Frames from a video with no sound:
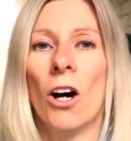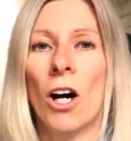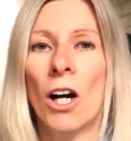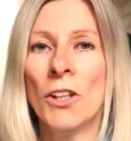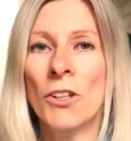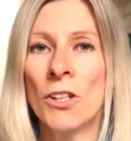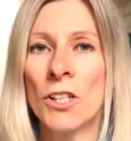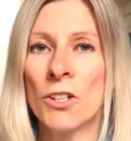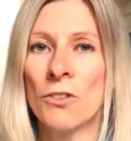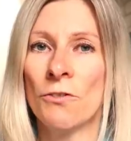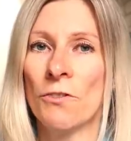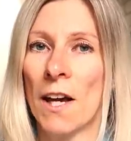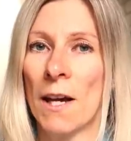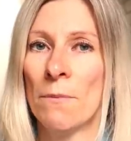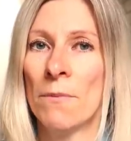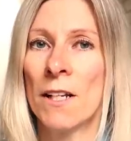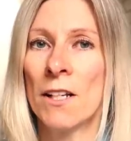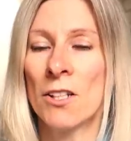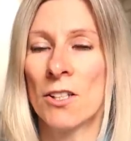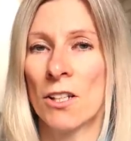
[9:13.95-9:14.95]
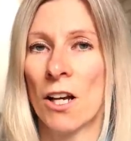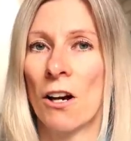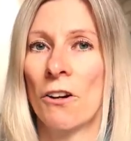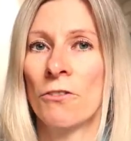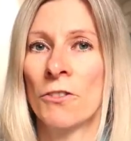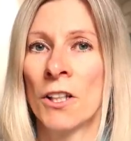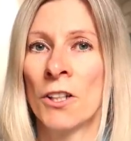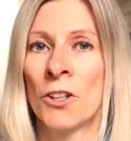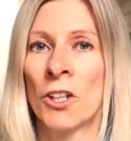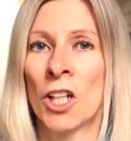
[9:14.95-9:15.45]
all those fabric
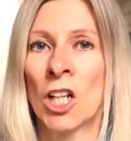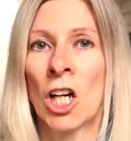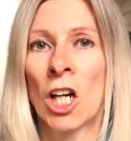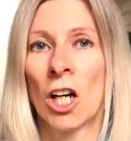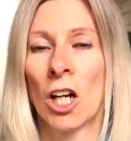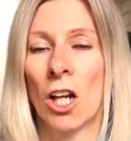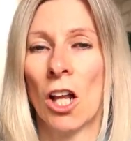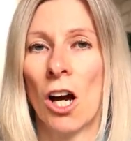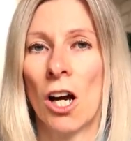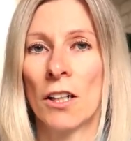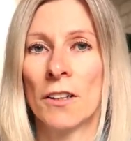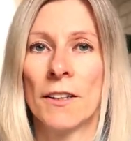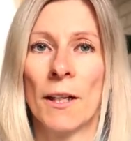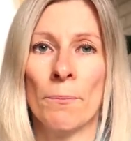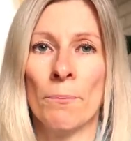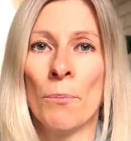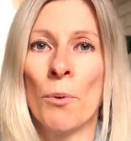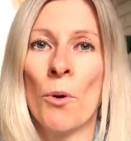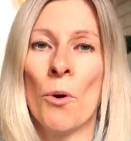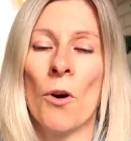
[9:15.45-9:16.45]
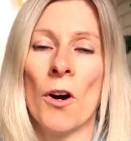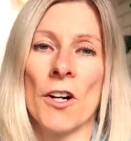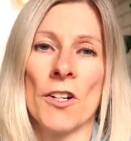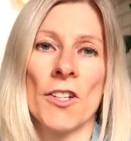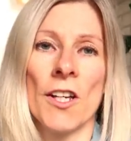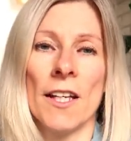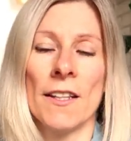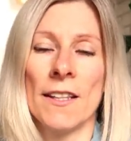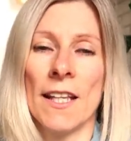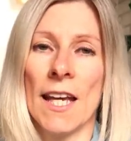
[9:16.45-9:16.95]
softener clog the
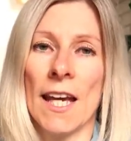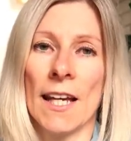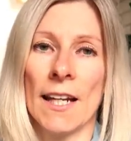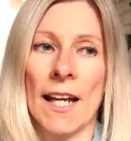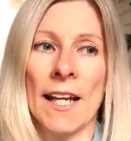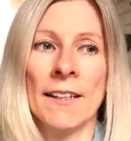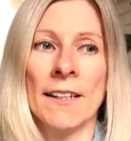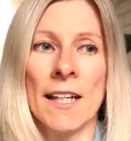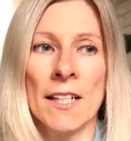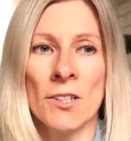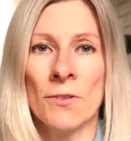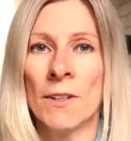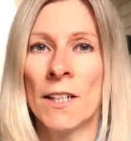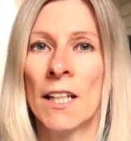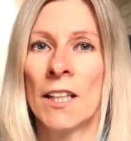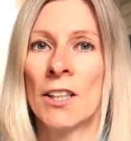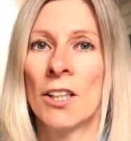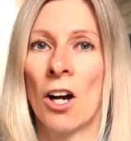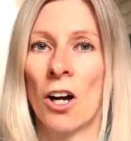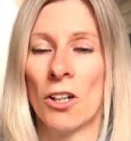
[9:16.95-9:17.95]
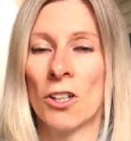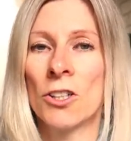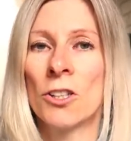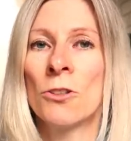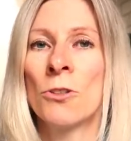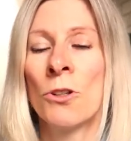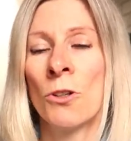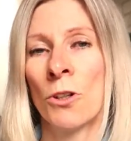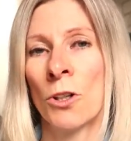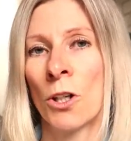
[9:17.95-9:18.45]
pores there, and that's what it does
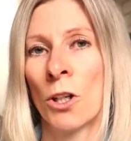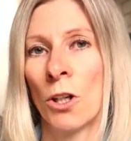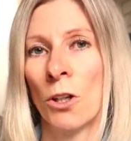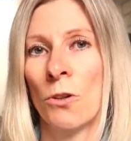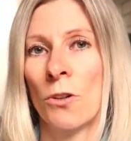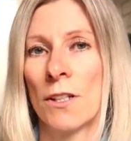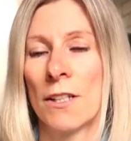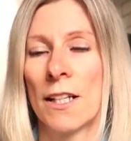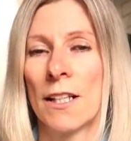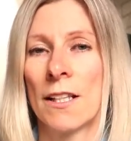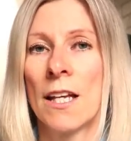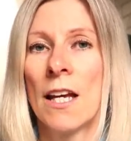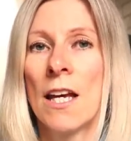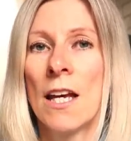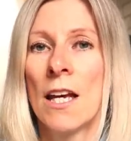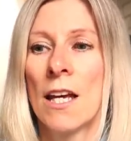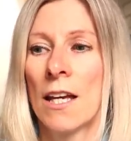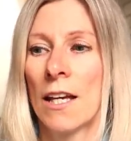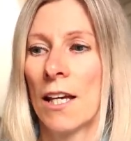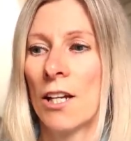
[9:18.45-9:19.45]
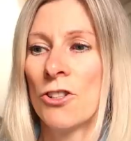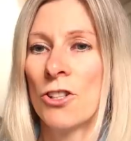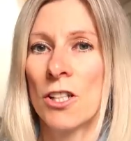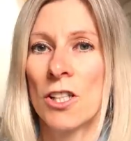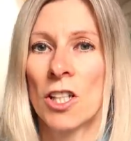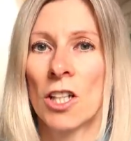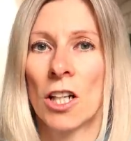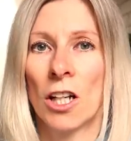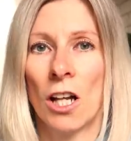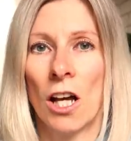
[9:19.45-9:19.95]
to your clothes. It
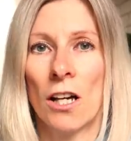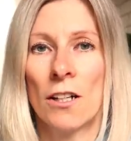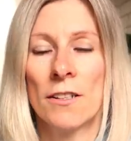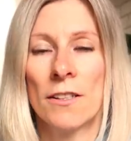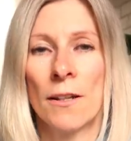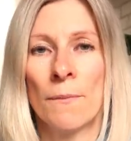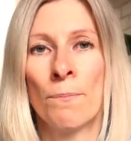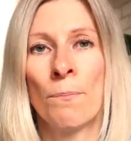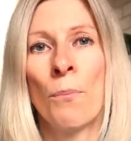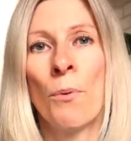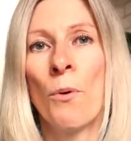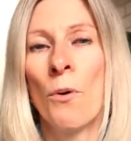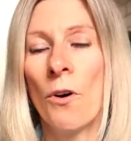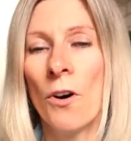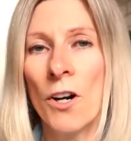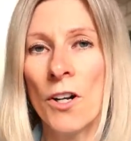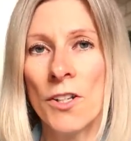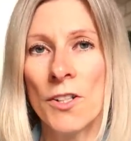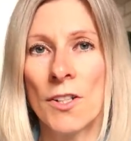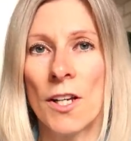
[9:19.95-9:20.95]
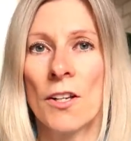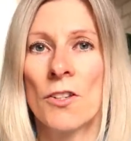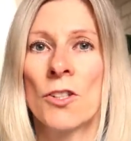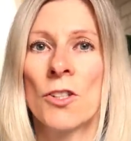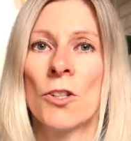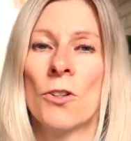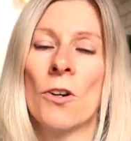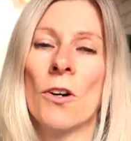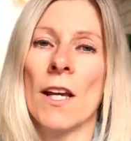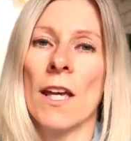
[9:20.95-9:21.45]
just clogs the pores,
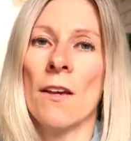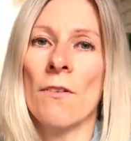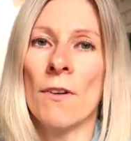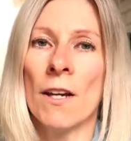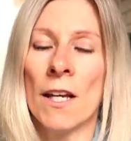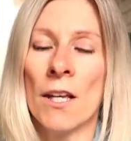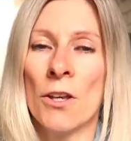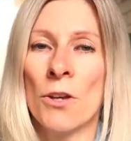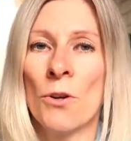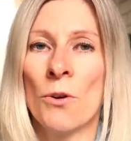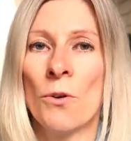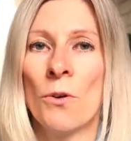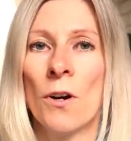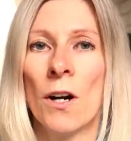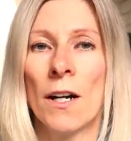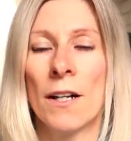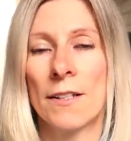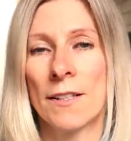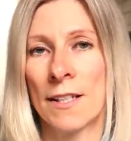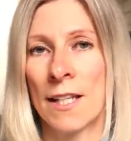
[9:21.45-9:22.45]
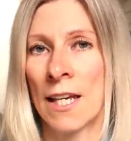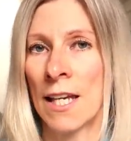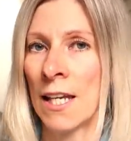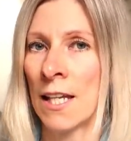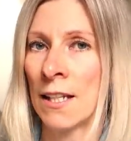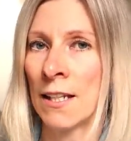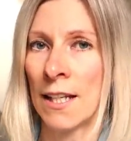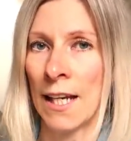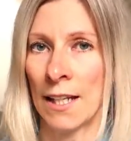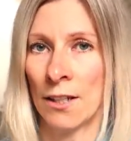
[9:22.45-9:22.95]
so even your
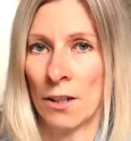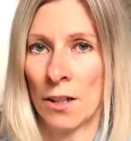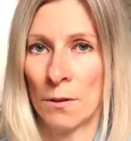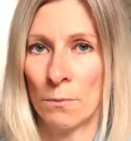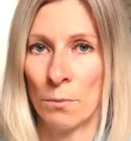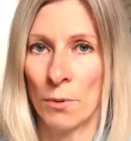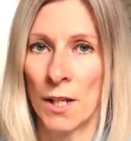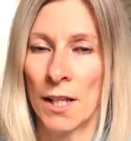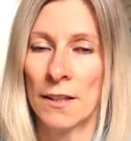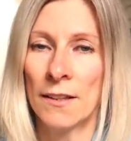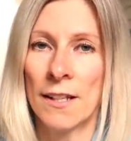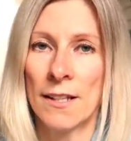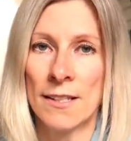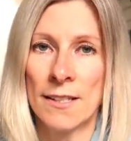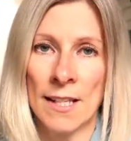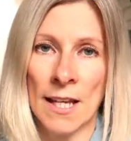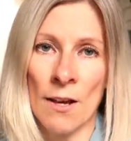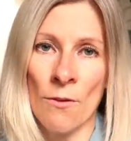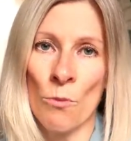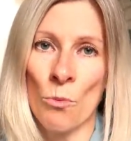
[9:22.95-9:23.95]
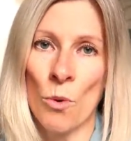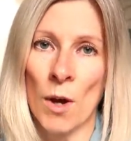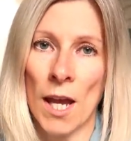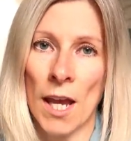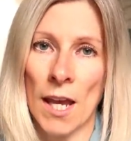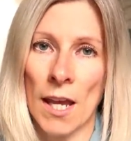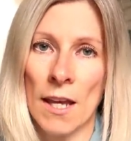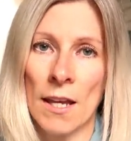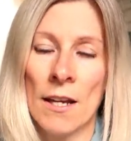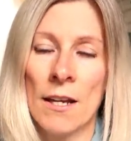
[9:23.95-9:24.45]
skin cannot breathe the same
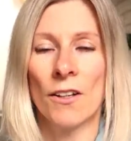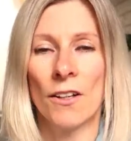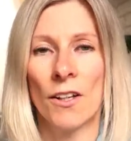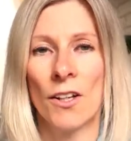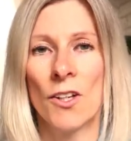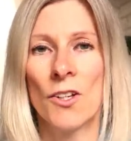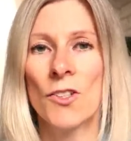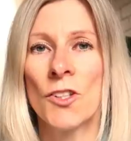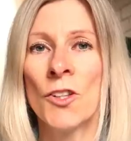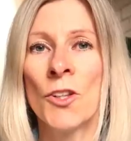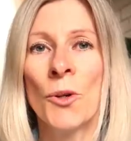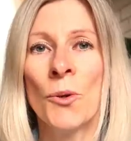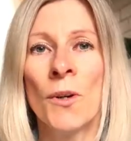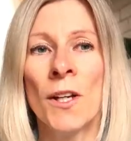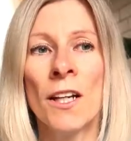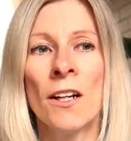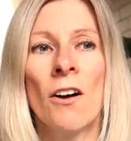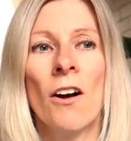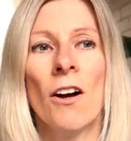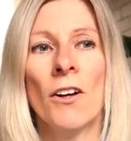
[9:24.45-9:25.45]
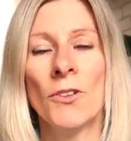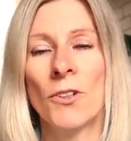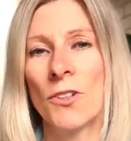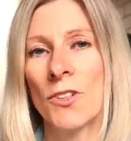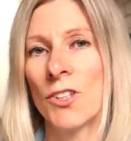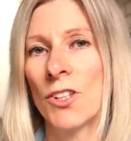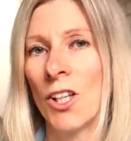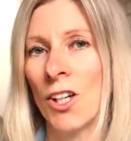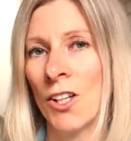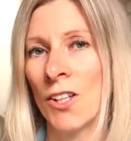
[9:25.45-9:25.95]
way. So knowing all
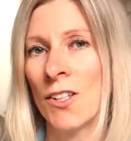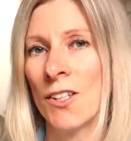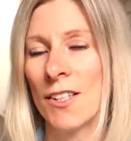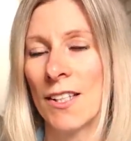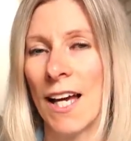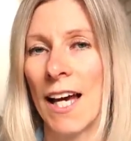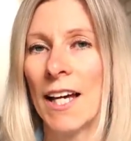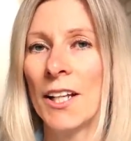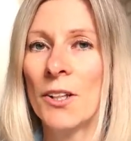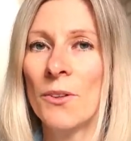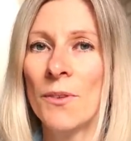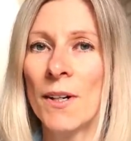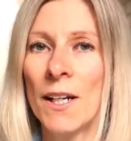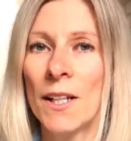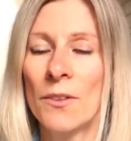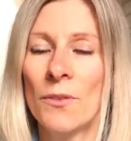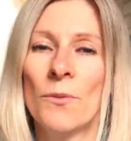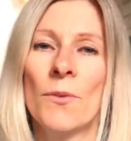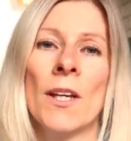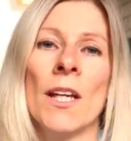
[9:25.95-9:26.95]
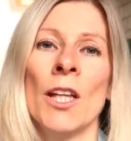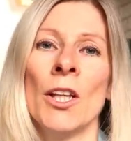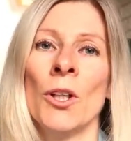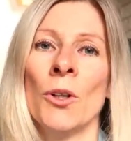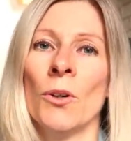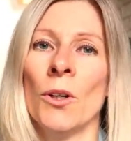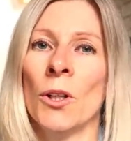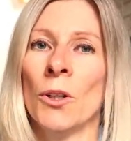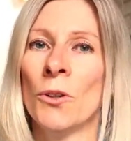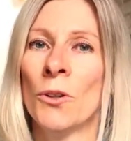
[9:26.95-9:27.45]
those downsides of it, we
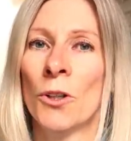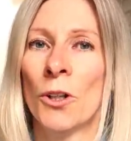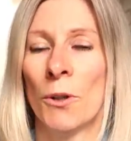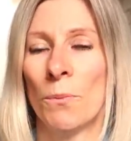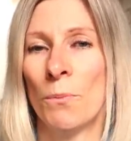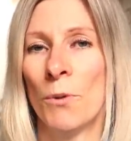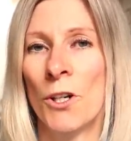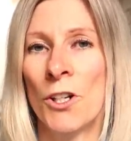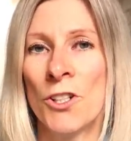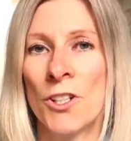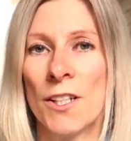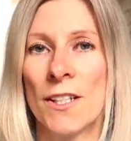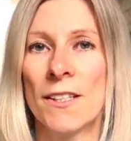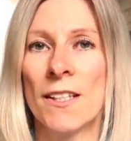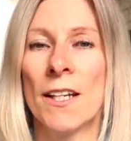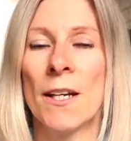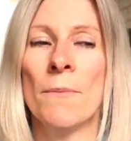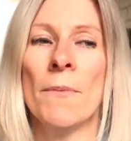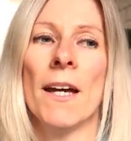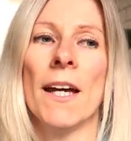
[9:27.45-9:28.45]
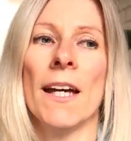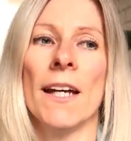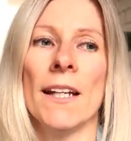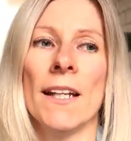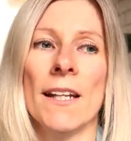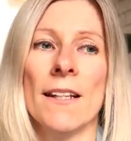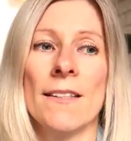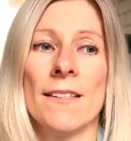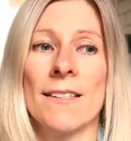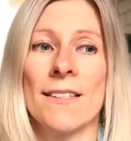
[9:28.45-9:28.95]
no longer purchase them, and
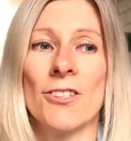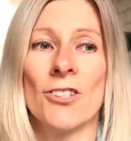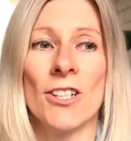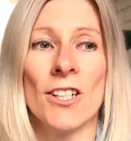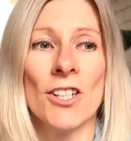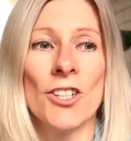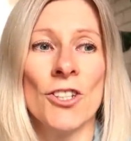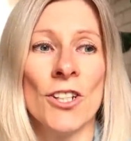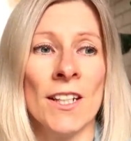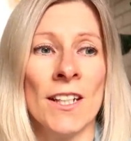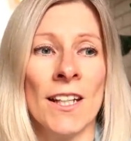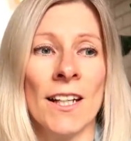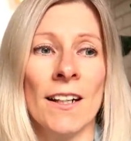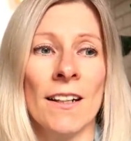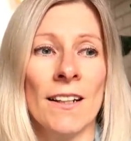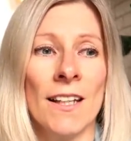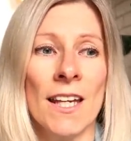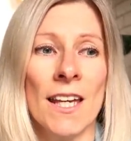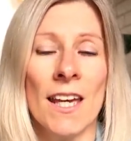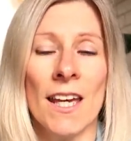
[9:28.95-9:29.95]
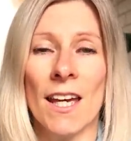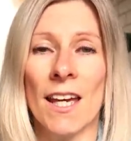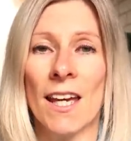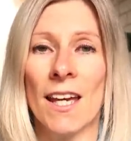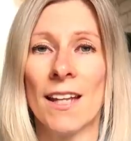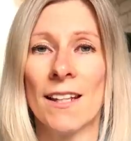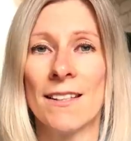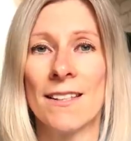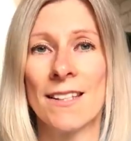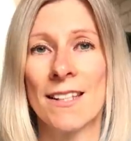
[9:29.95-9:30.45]
it's just generally,
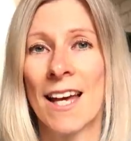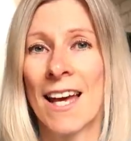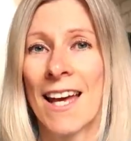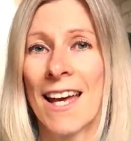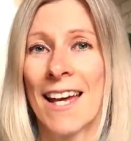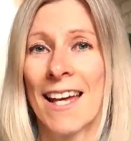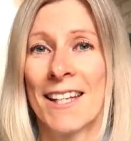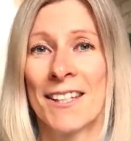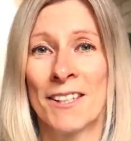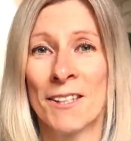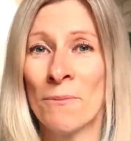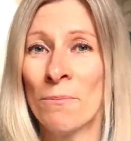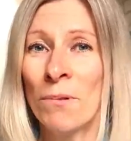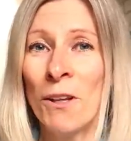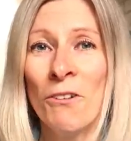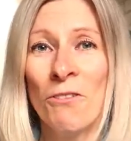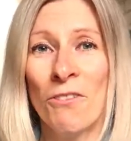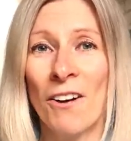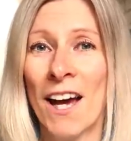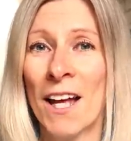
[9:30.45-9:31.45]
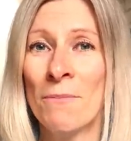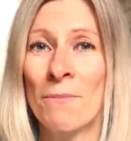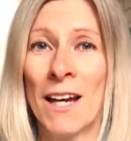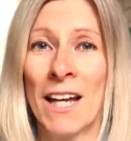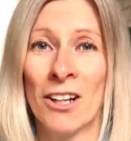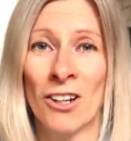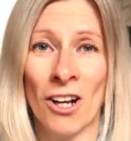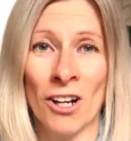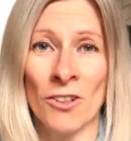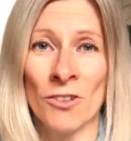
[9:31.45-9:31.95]
it's simplified
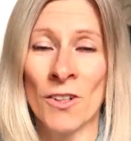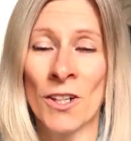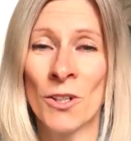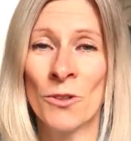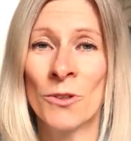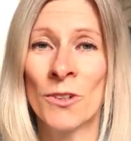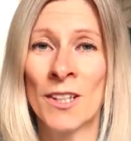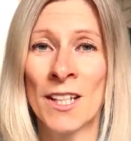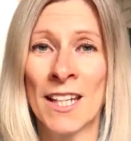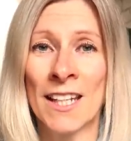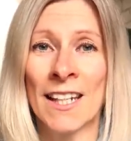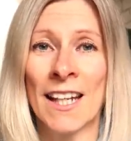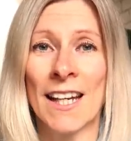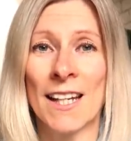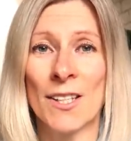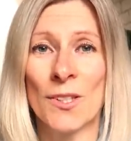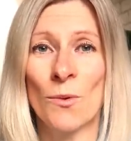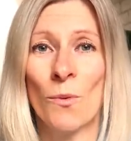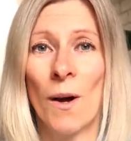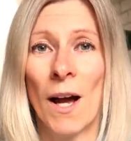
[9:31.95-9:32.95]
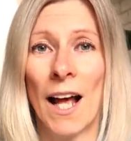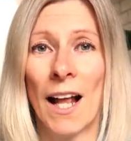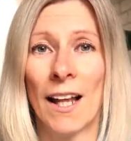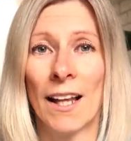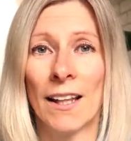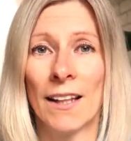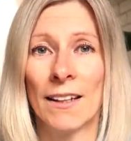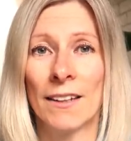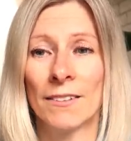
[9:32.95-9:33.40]
my laundry routine as well.